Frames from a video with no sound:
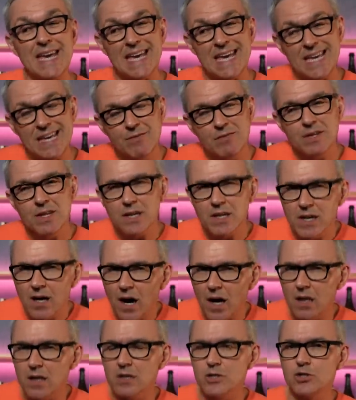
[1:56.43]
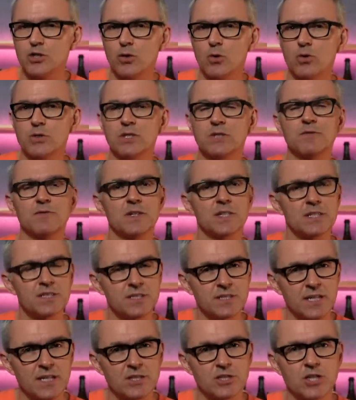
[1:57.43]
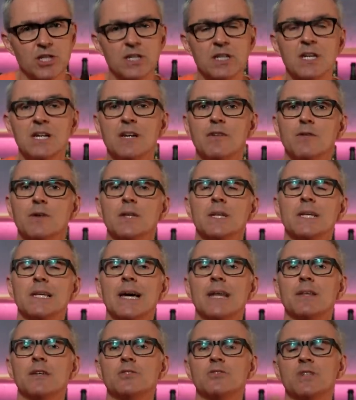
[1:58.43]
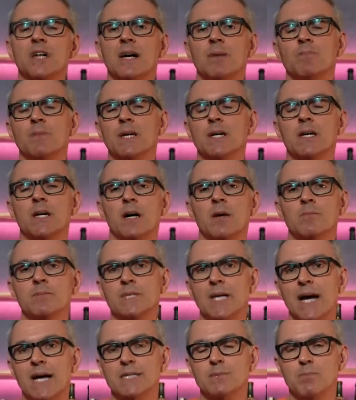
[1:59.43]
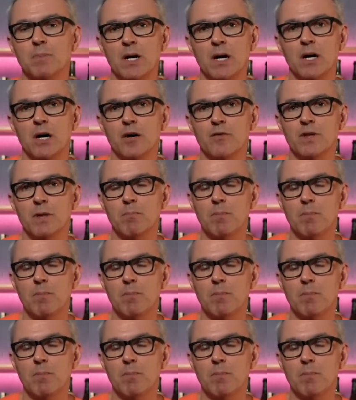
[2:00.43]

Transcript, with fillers: even the colour chosen for the stitching for the leather strap that comes as part of the